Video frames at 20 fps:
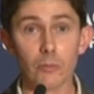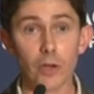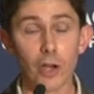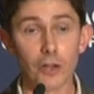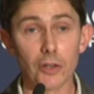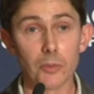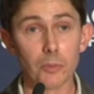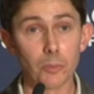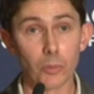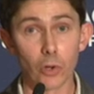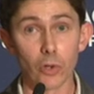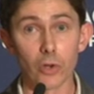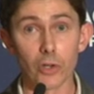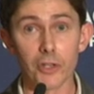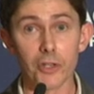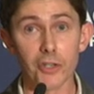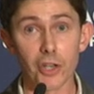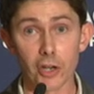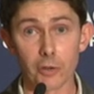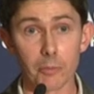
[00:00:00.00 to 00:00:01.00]

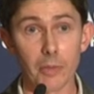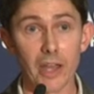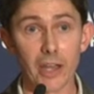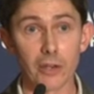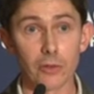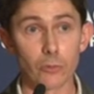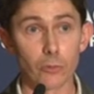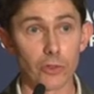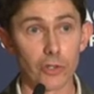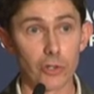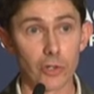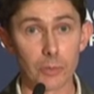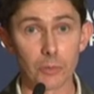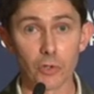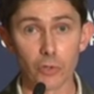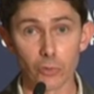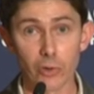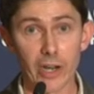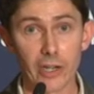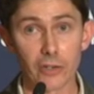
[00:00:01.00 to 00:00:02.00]
unemployed young men with
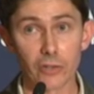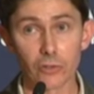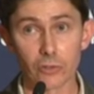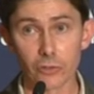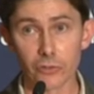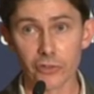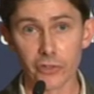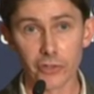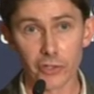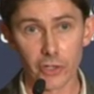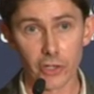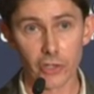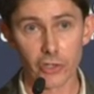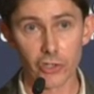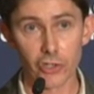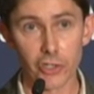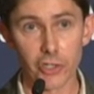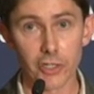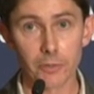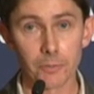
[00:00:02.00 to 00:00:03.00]
criminal records in the
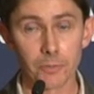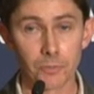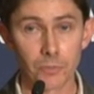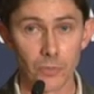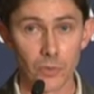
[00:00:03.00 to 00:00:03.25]
country,